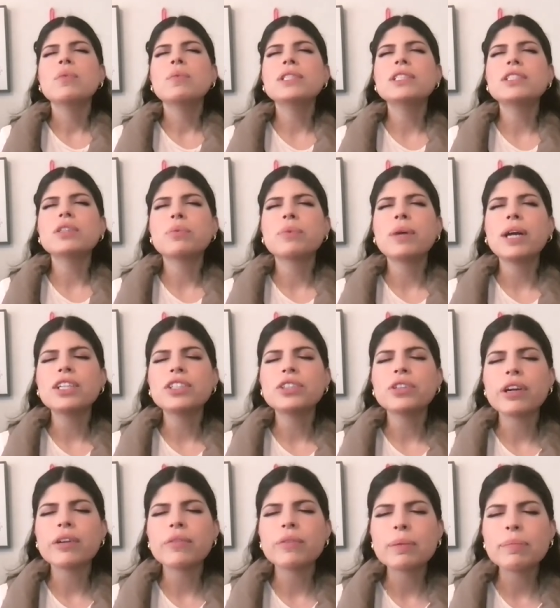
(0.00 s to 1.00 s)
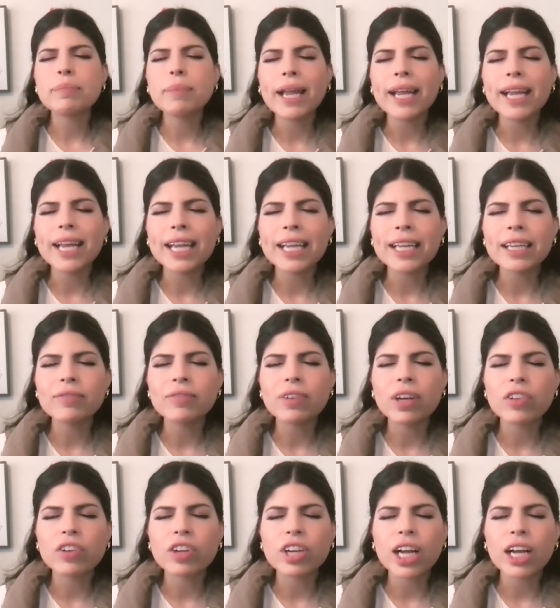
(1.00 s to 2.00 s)
We surrender every pain,
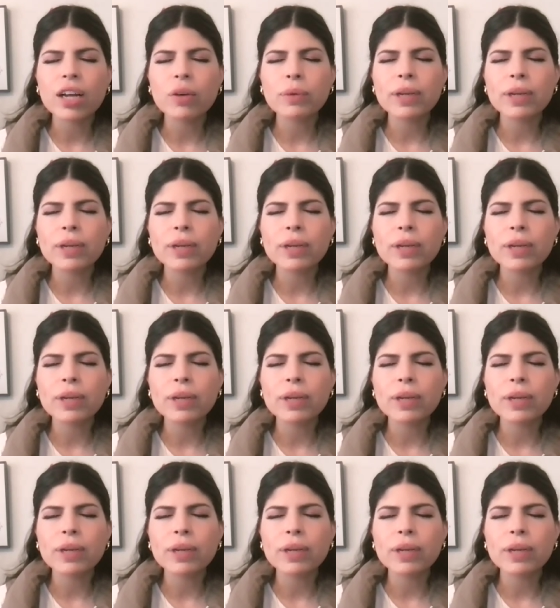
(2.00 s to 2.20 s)
Father God.